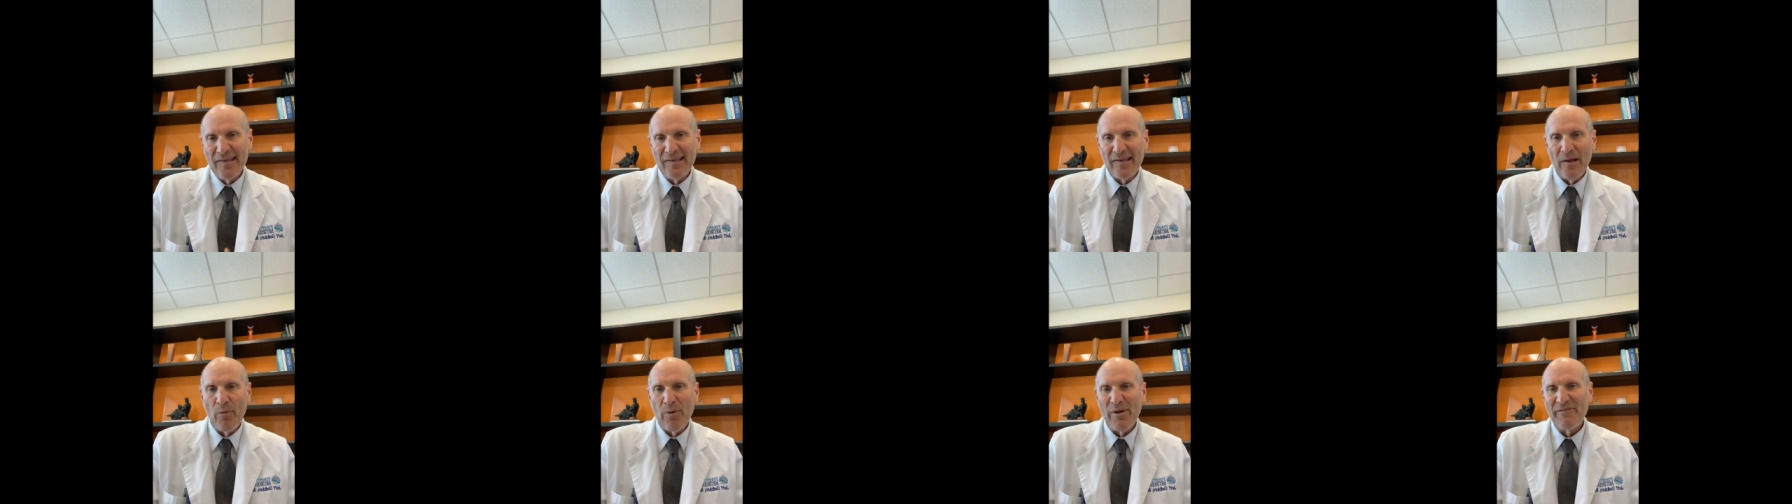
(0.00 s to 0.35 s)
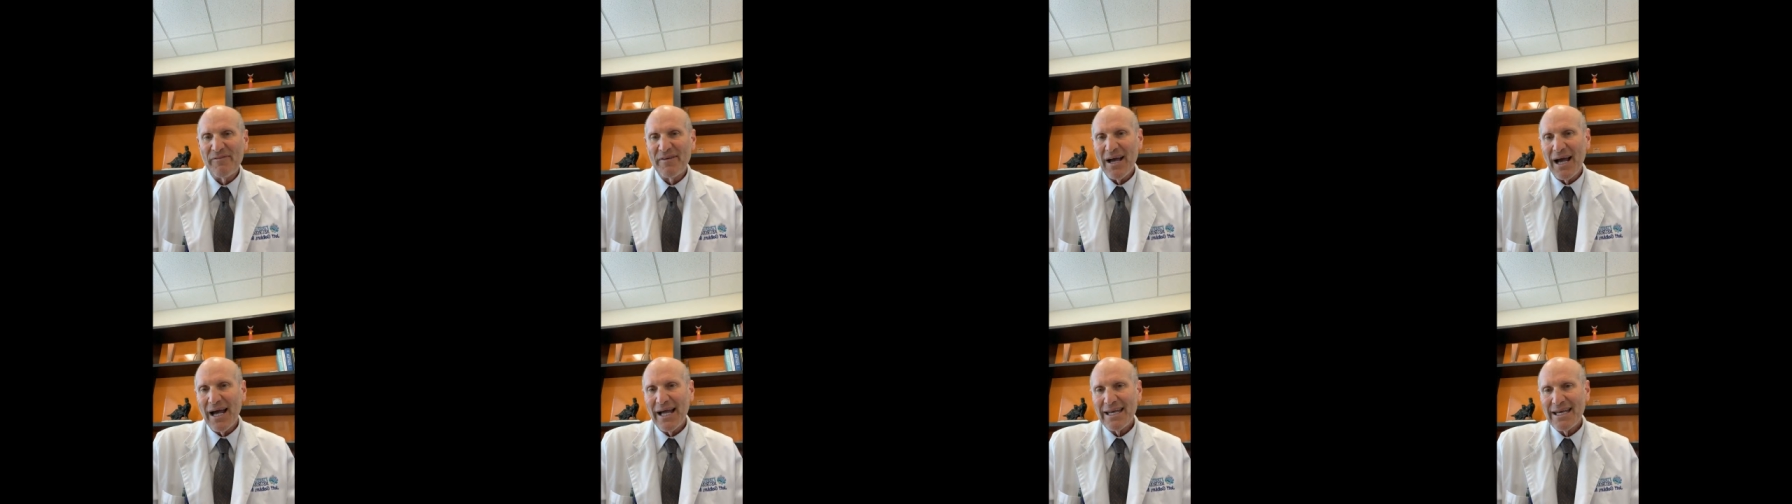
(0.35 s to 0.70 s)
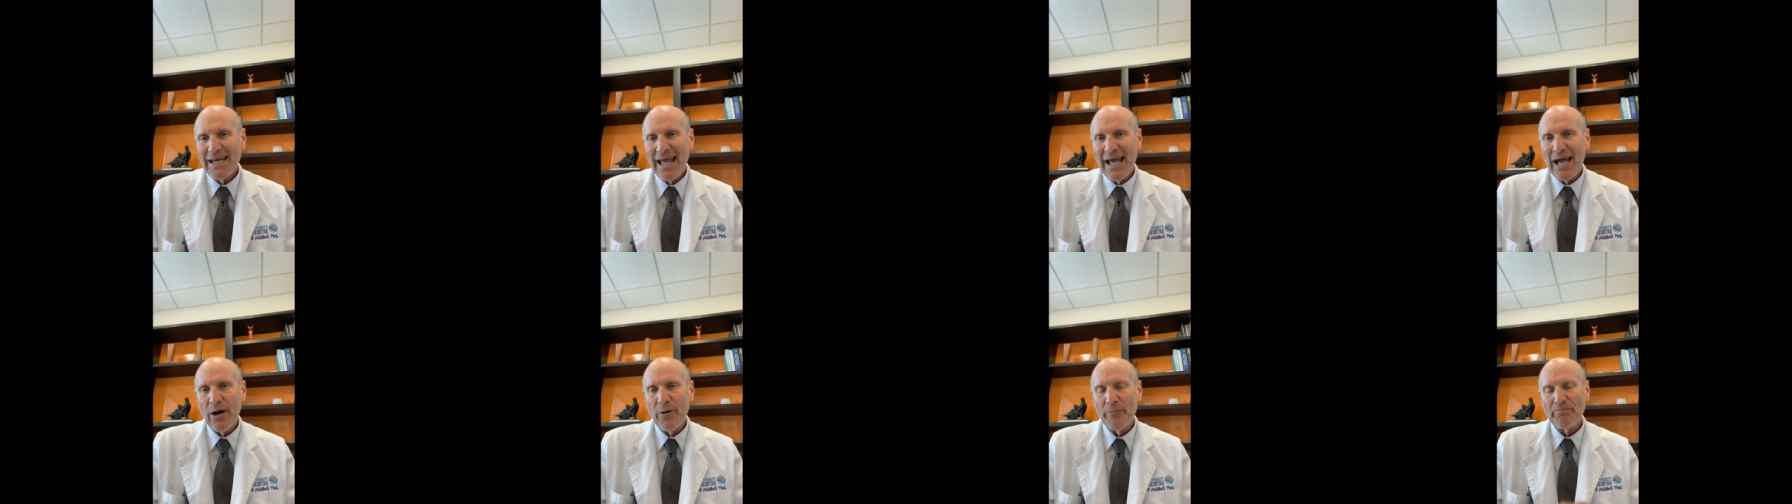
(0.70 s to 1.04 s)
So we've
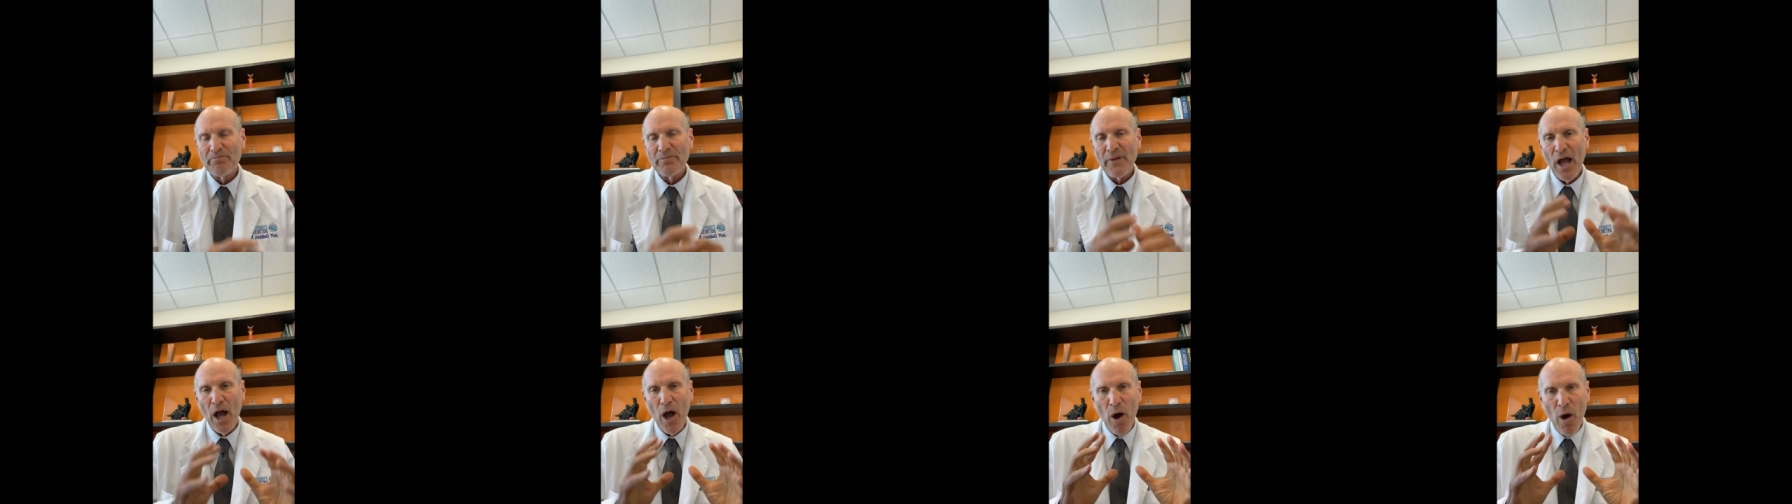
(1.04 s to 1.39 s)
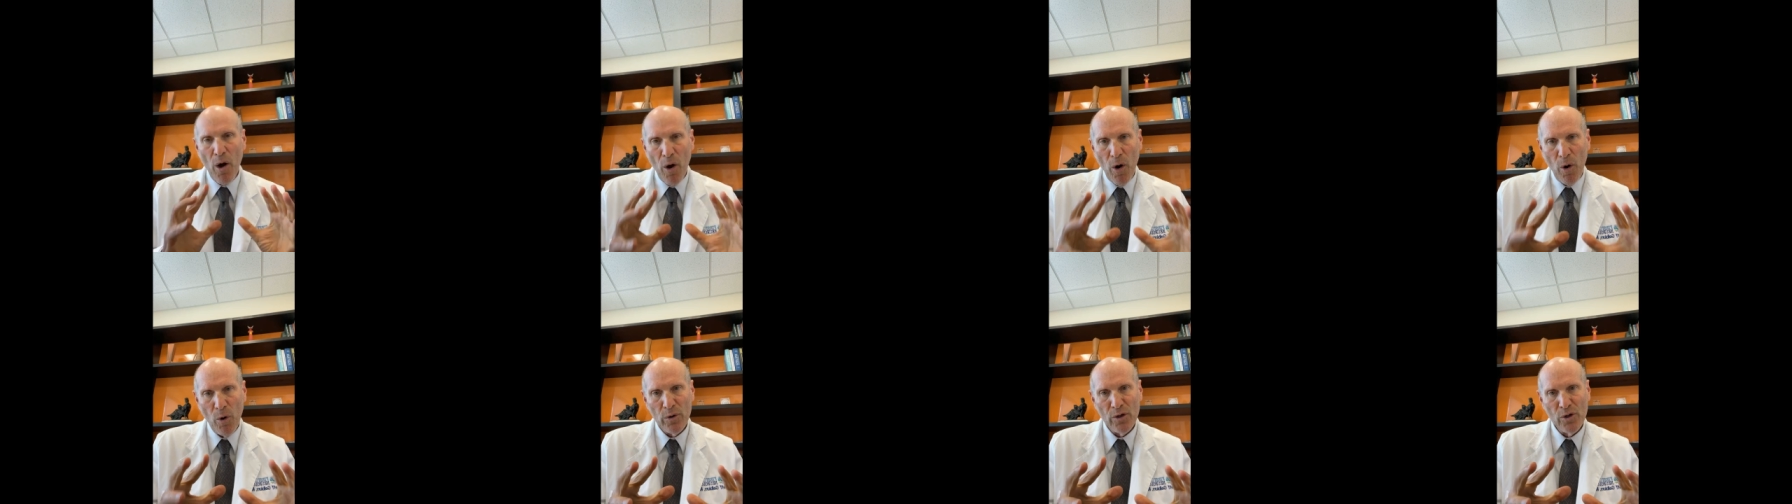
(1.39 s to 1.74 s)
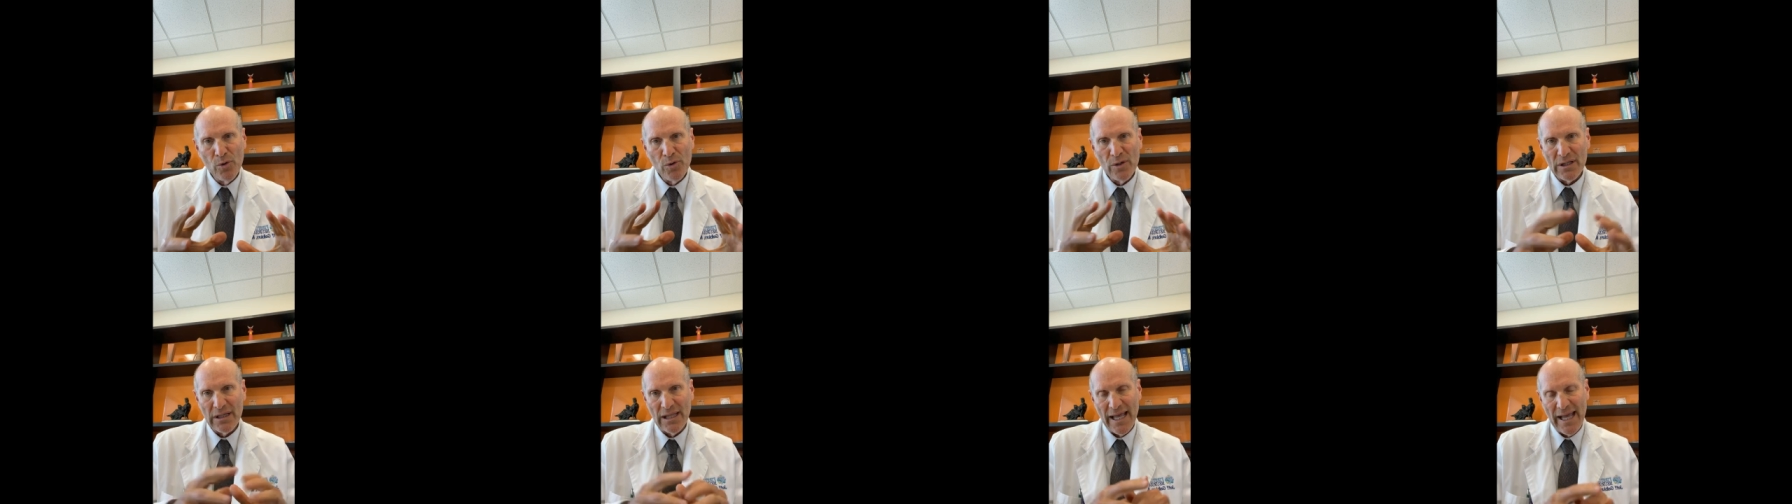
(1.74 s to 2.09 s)
got now a whole
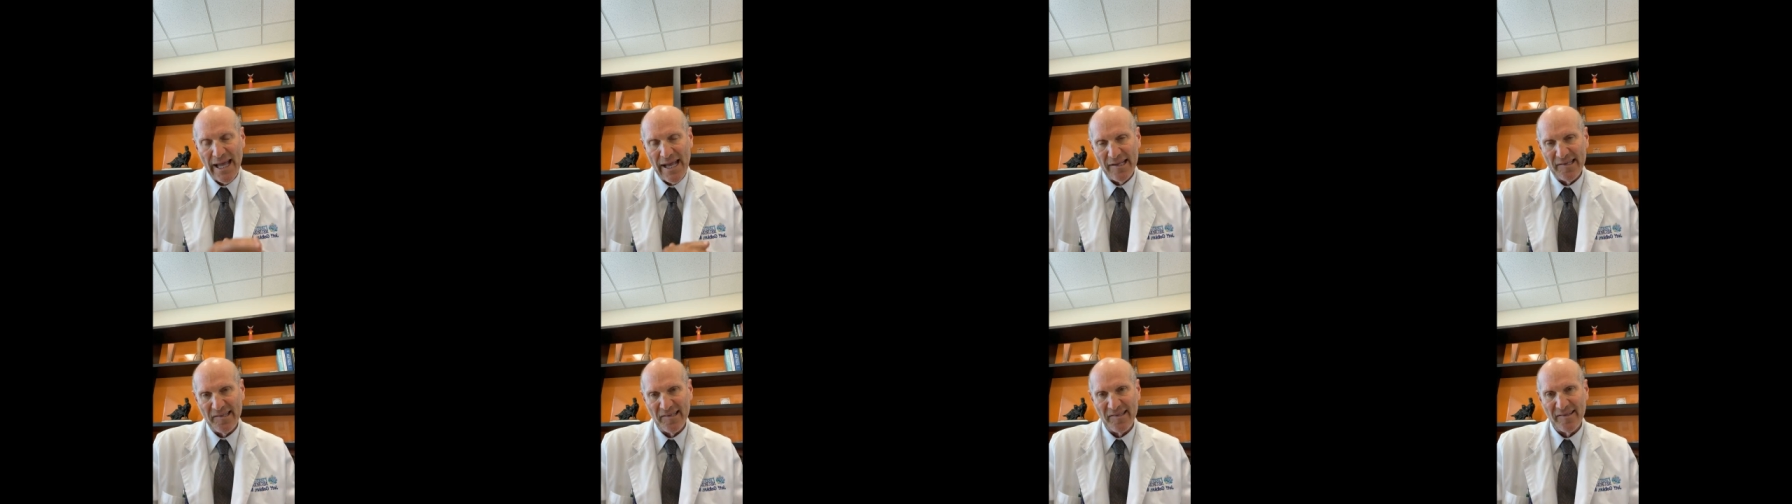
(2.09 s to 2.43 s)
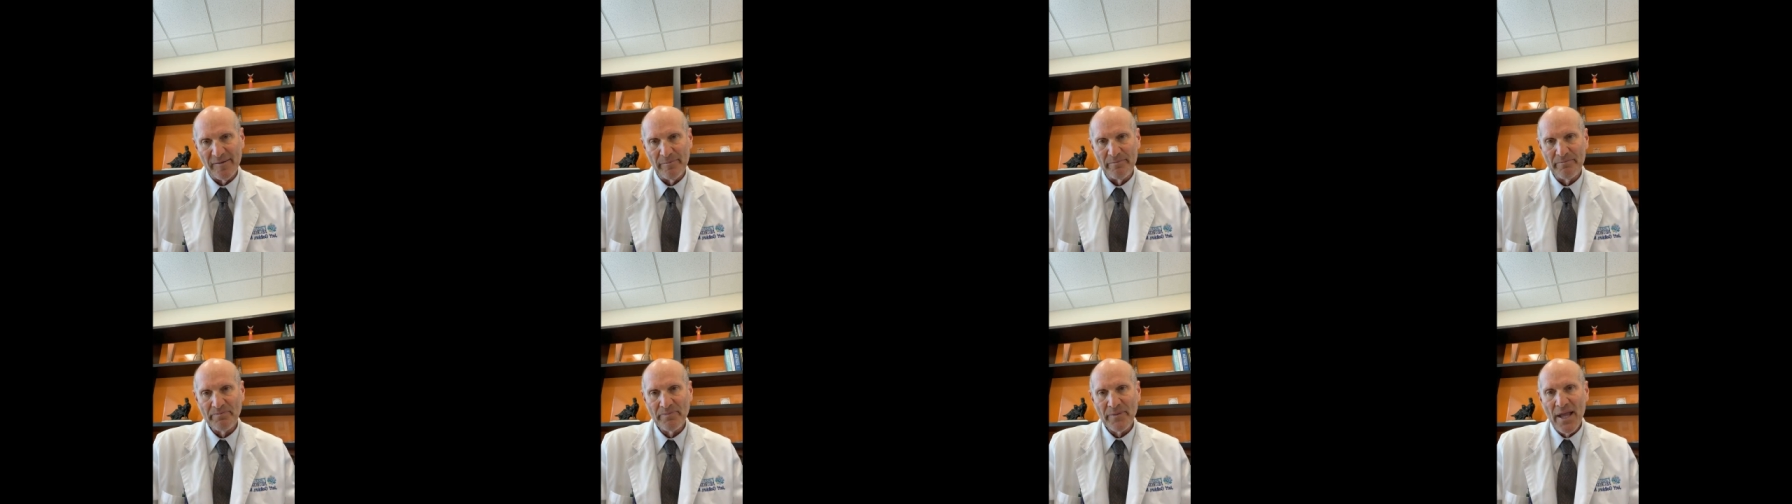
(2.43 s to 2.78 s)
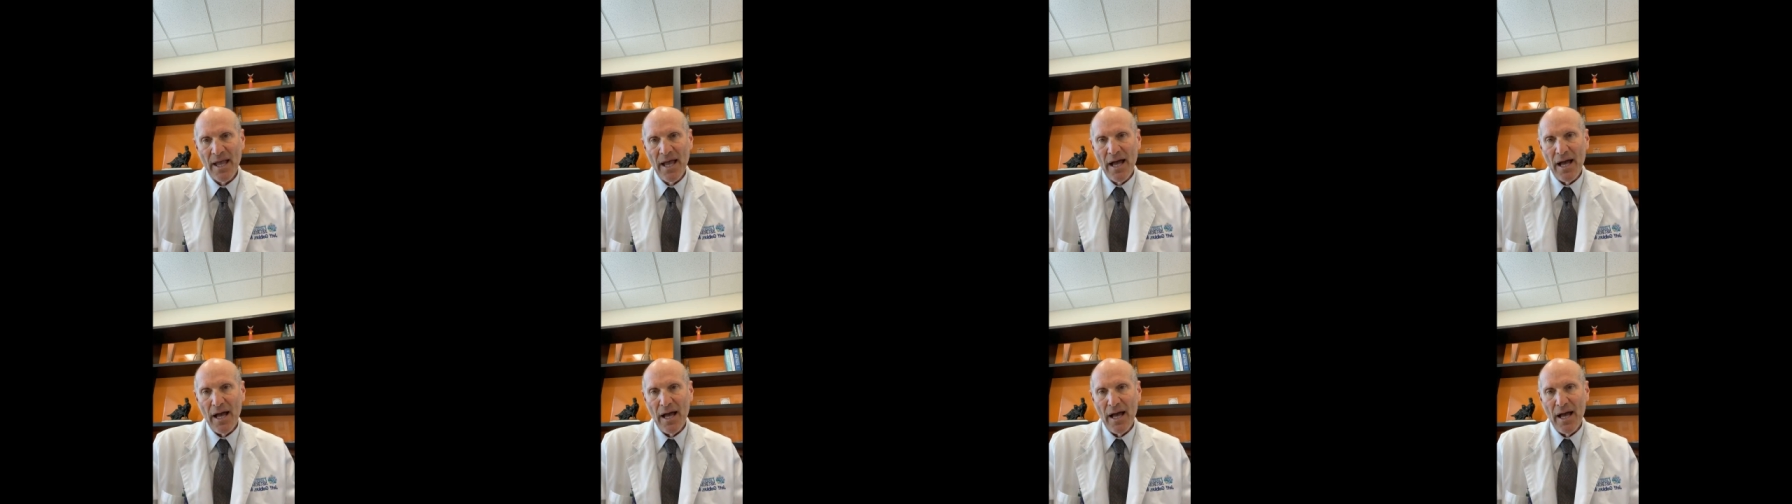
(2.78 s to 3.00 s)
new class